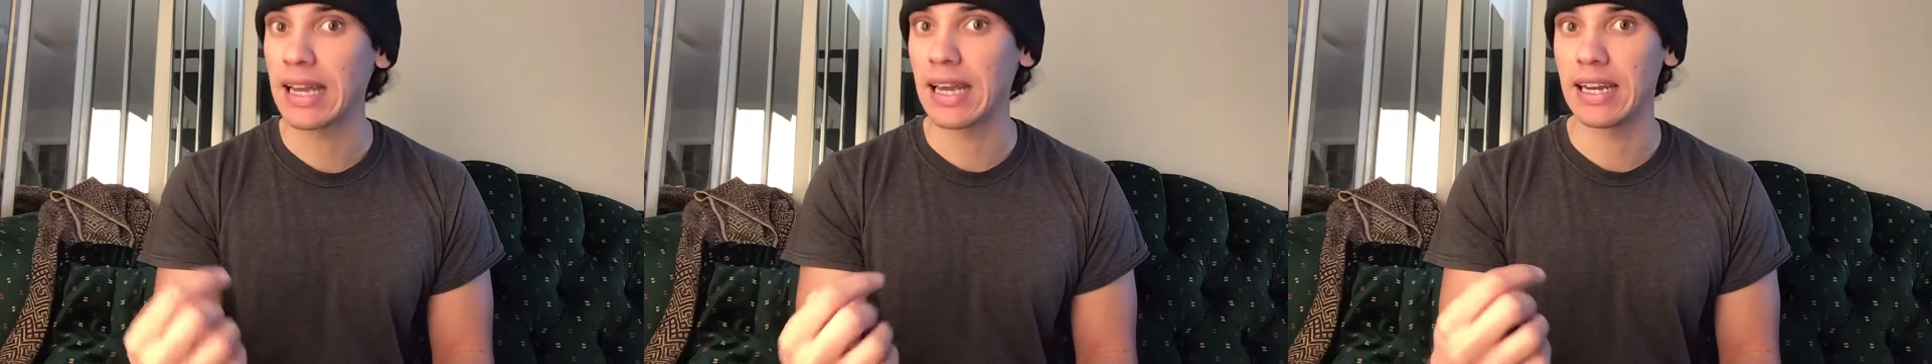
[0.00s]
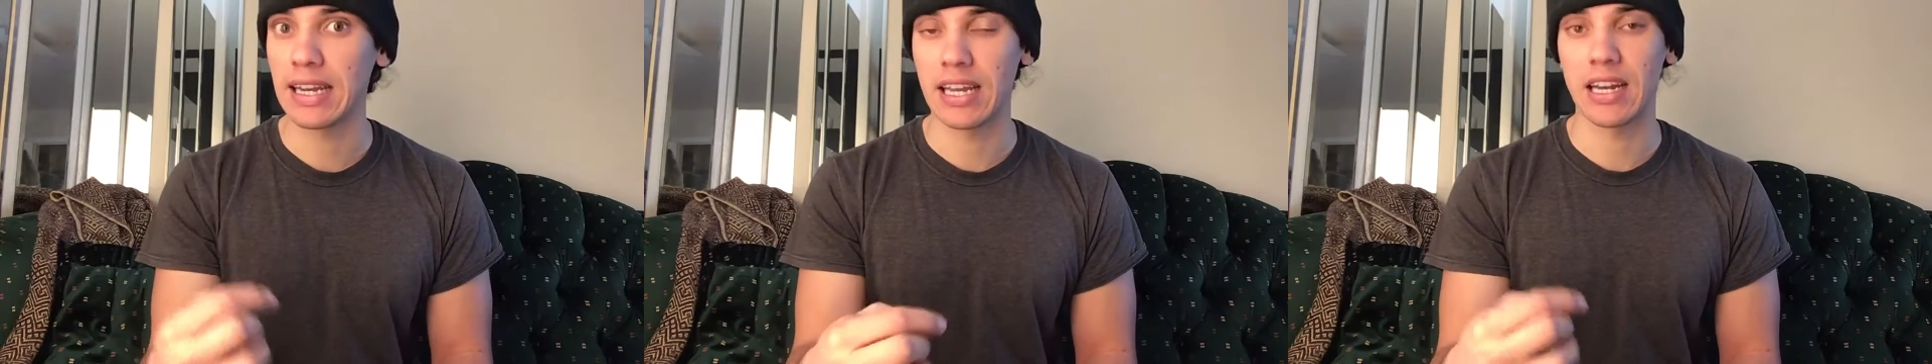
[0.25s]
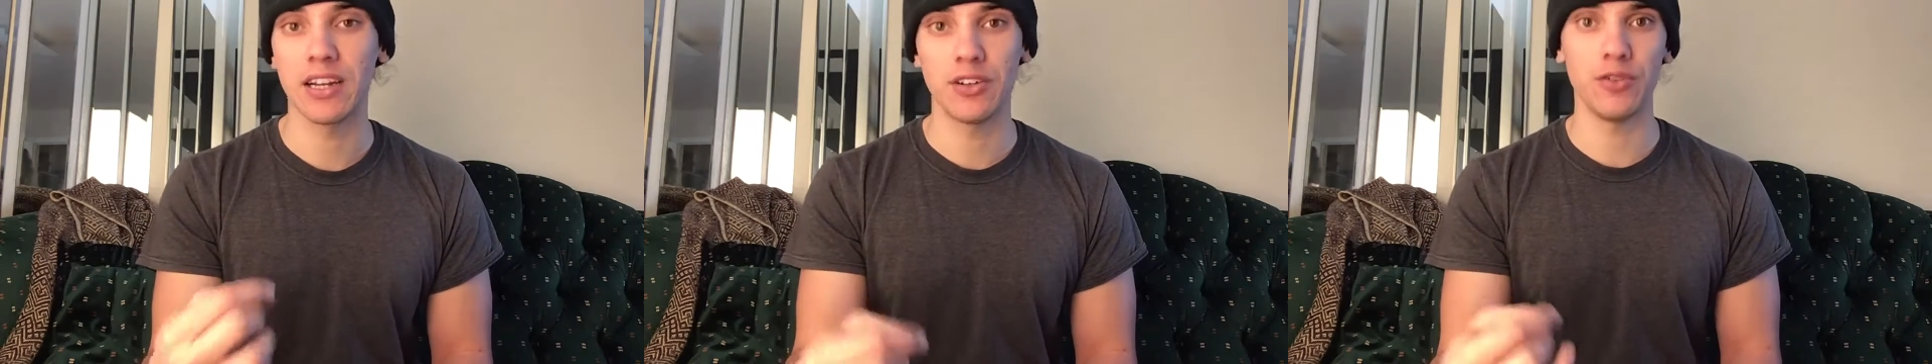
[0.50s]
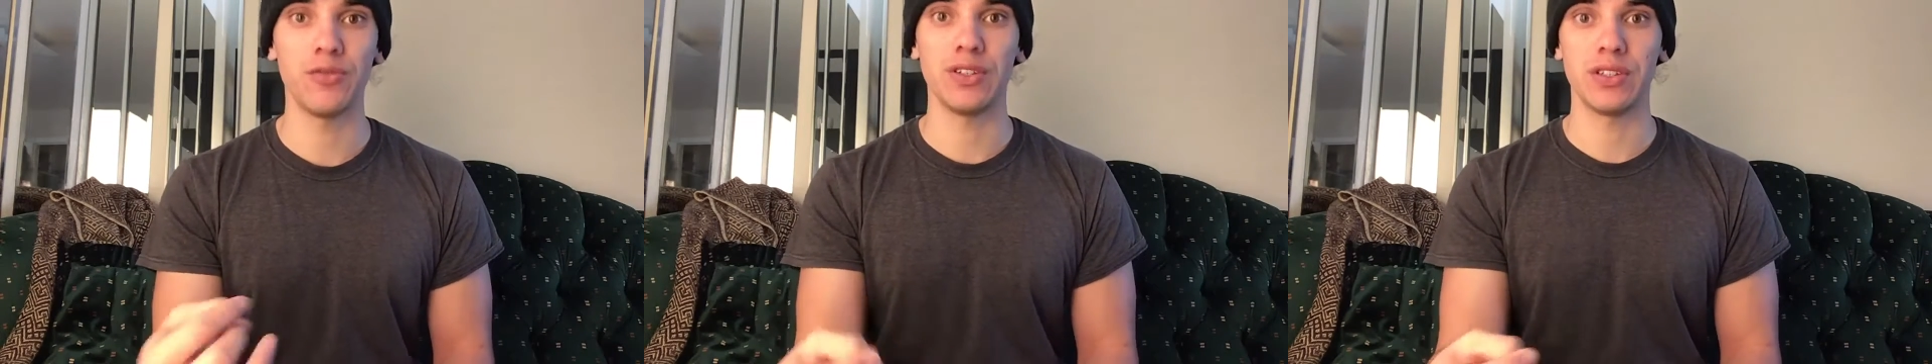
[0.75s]
can and cannot
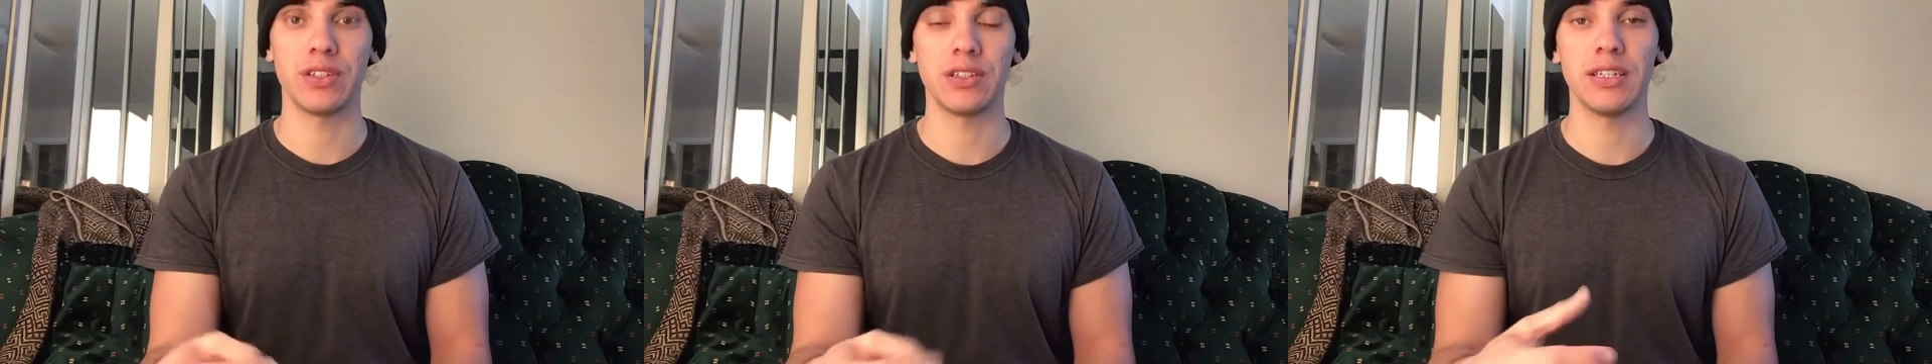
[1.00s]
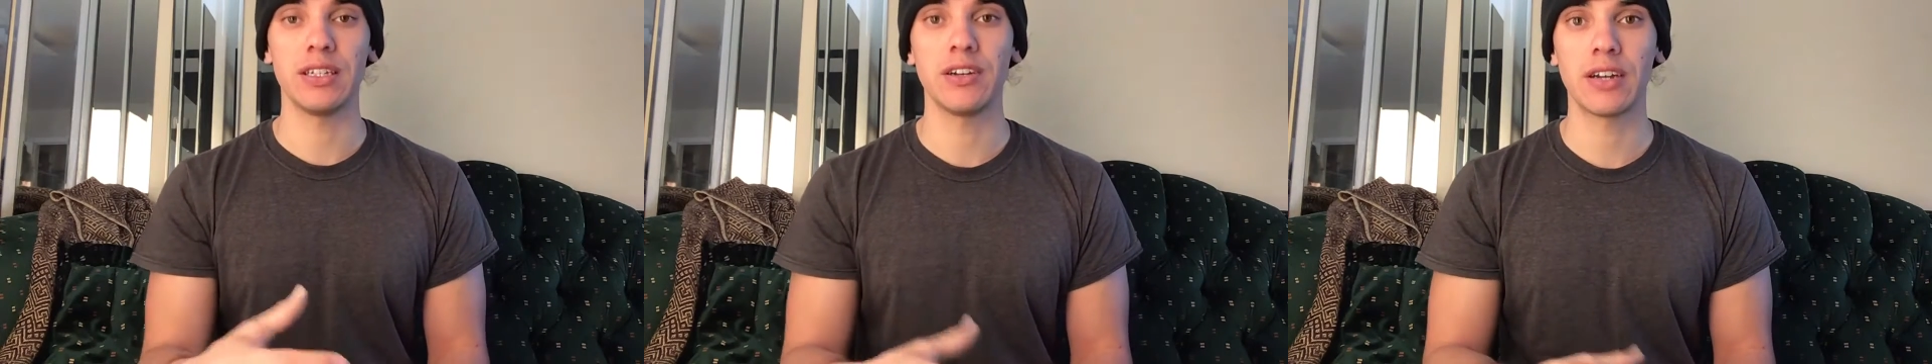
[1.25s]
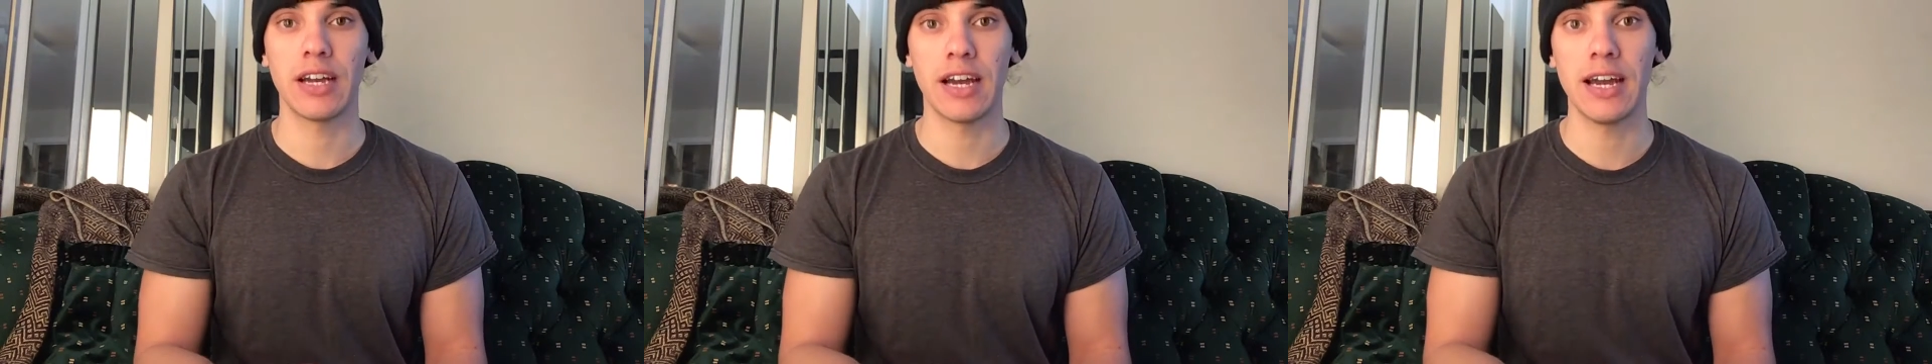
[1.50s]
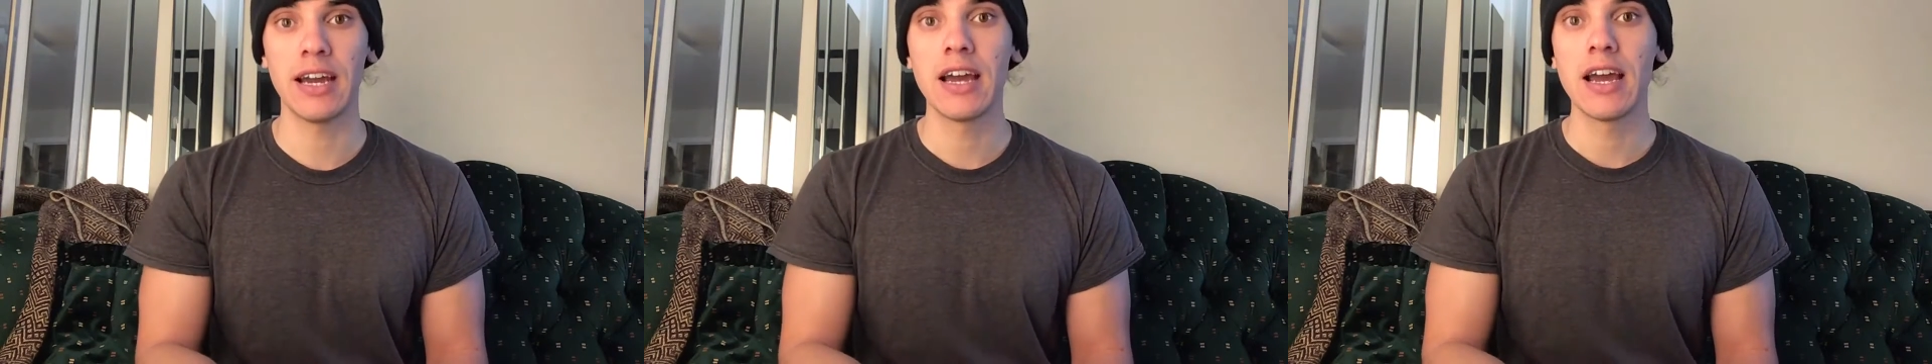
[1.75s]
do physically.
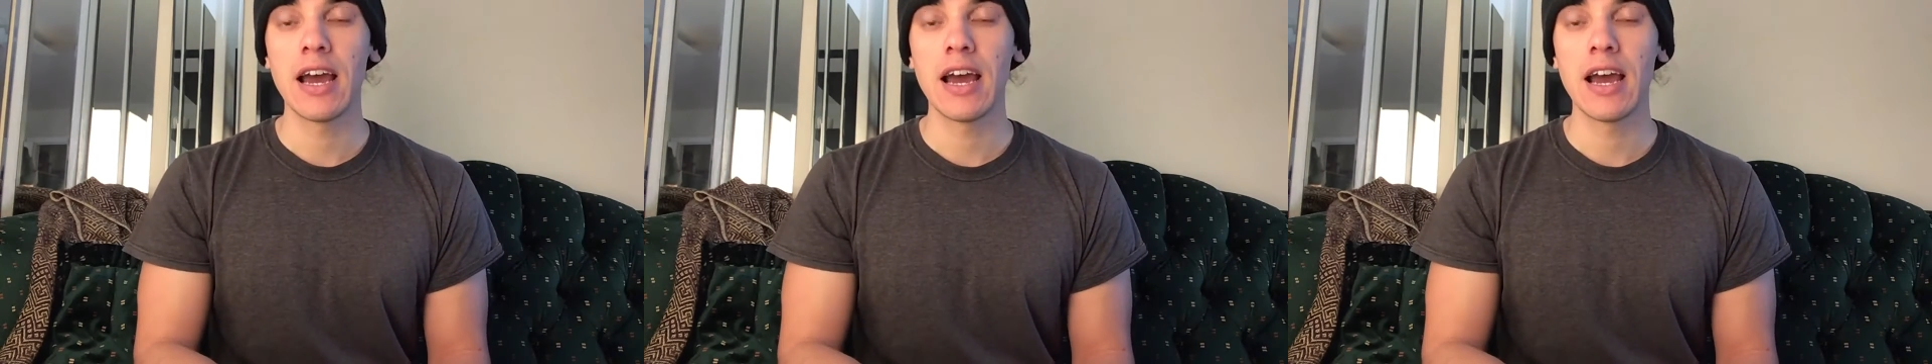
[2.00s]
Okay,